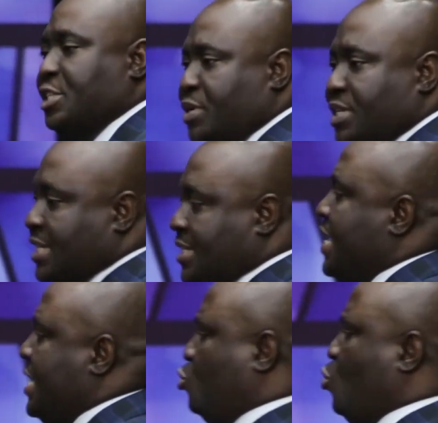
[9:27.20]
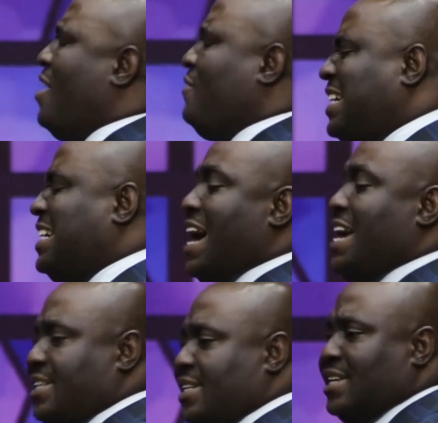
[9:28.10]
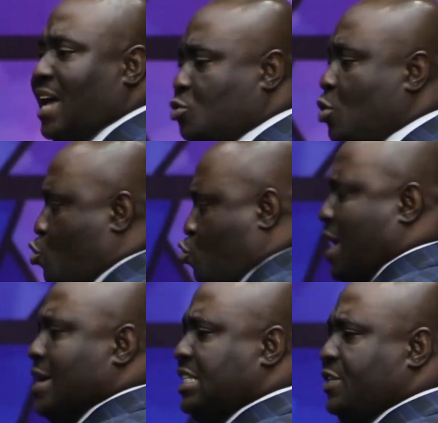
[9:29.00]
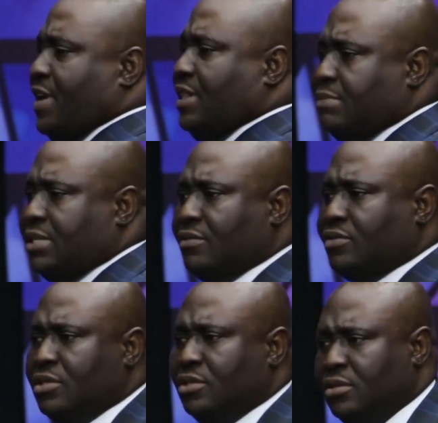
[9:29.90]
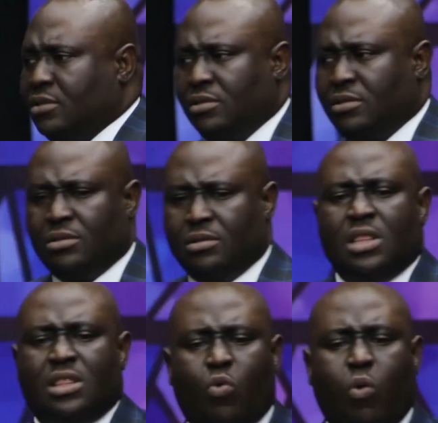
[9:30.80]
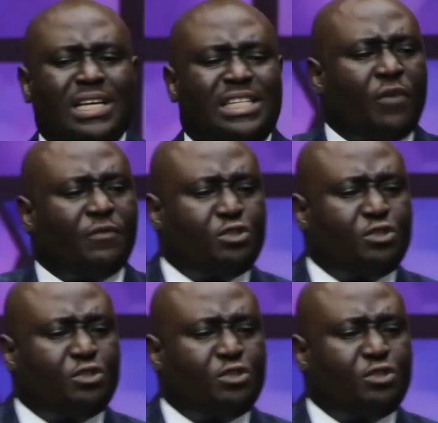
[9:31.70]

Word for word: his business? Is to have guys in his house who can defend themselves. The quality of